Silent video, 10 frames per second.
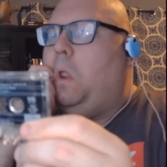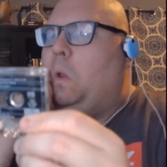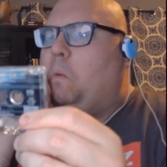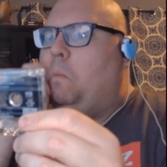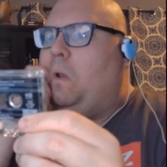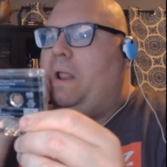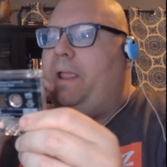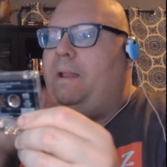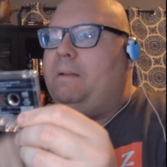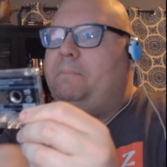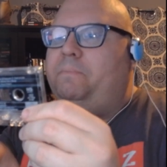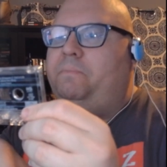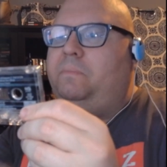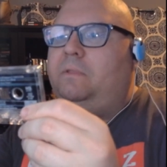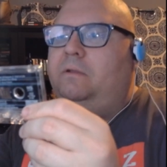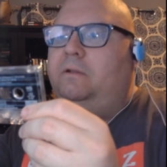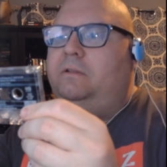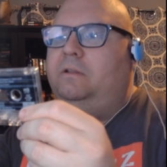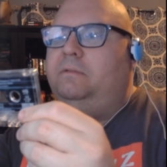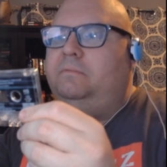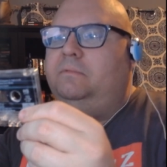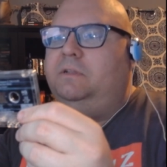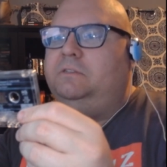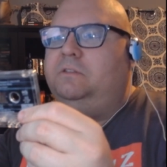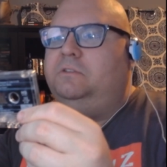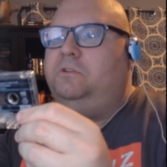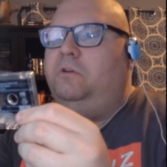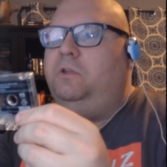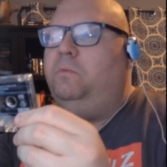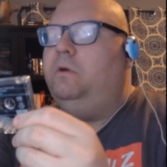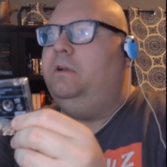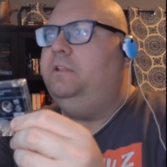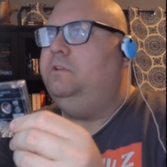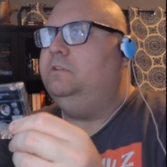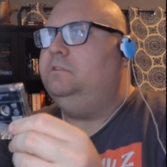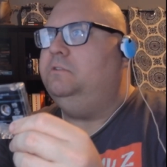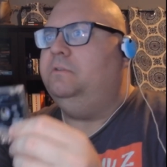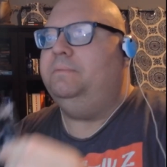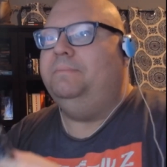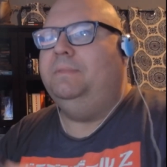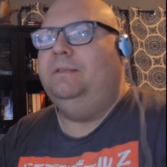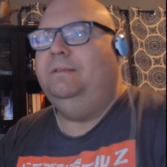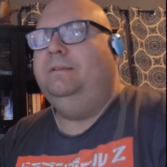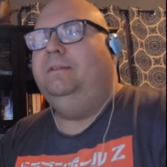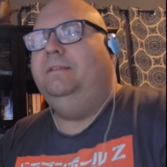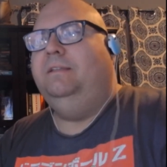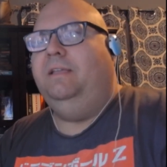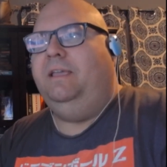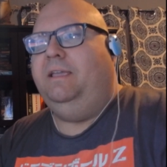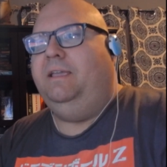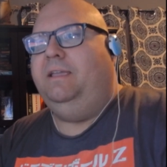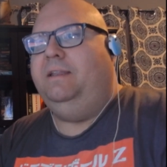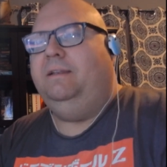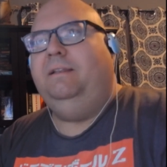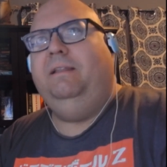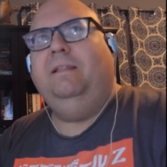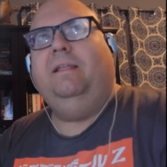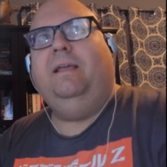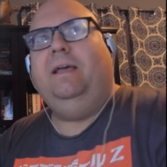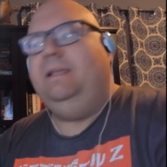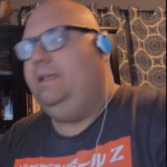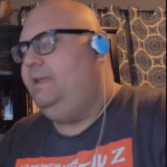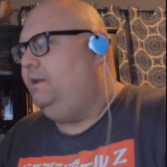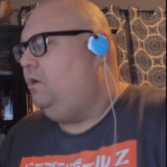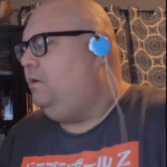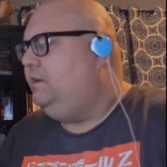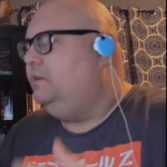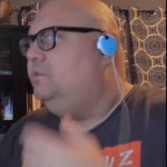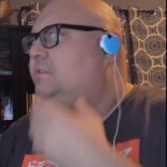and you play it until it gets to the song you want, and then you listen to it. And I had oh, I need to look